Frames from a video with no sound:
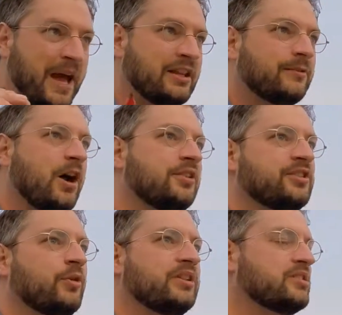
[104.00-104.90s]
of
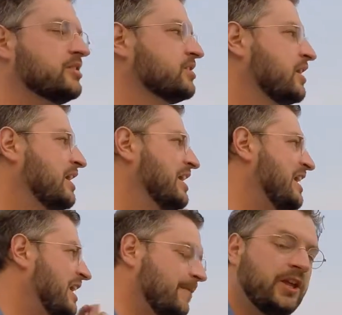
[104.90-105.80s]
consequences
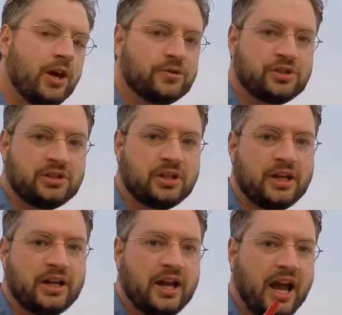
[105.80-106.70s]
in the ocean
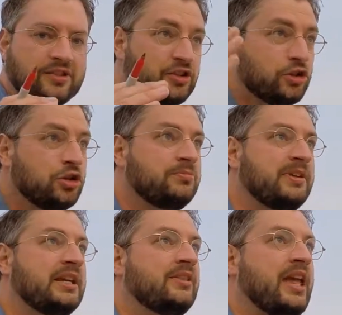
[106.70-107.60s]
as it could
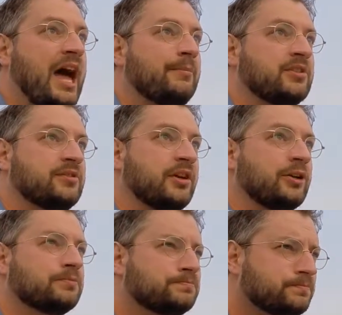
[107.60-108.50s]
be in the atmosphere.
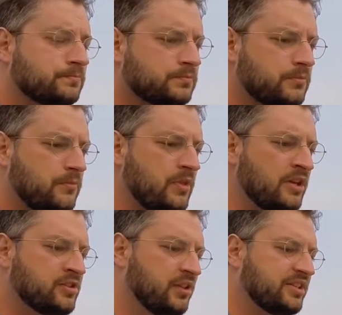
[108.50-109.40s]

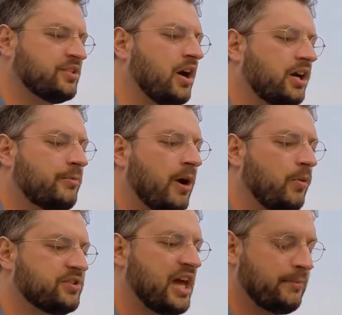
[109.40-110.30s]
So let's talk about
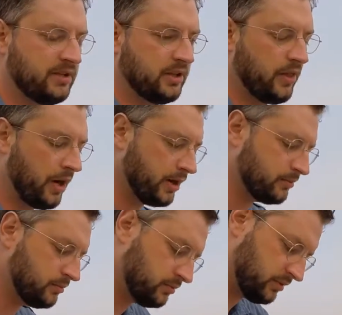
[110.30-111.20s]
what's happening there.
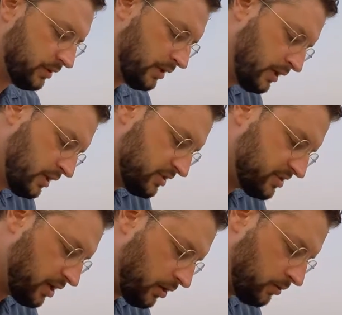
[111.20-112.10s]

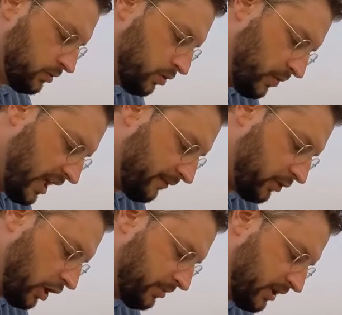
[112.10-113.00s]
So we have
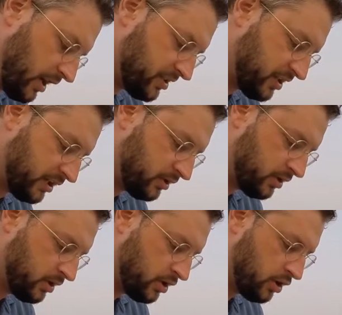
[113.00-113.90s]
carbon dioxide,
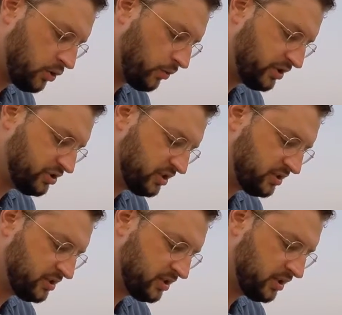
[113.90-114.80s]
which
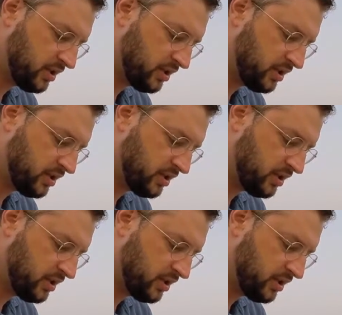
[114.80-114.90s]
is